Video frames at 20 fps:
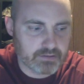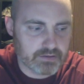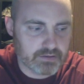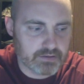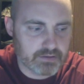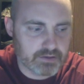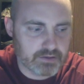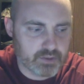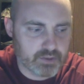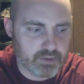
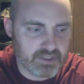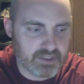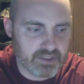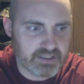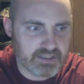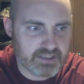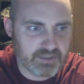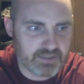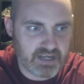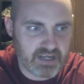it is something you
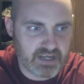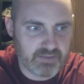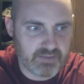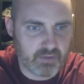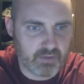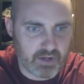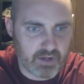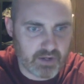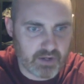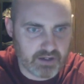have to be aware
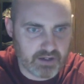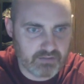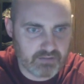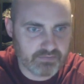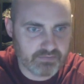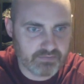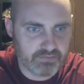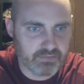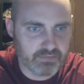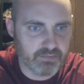of,
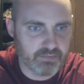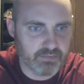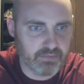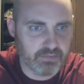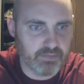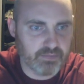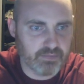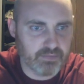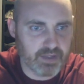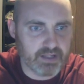
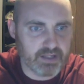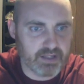but